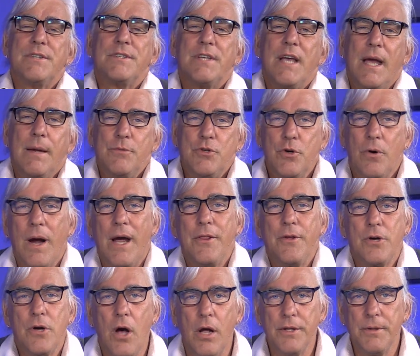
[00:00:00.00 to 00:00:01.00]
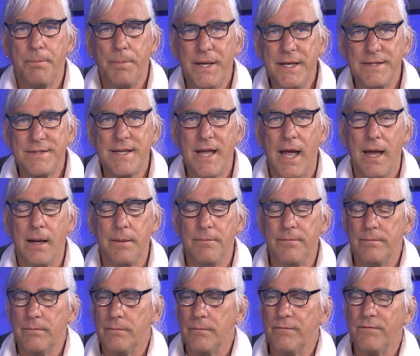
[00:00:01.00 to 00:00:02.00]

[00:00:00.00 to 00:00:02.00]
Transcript: of times you're either called a peacetime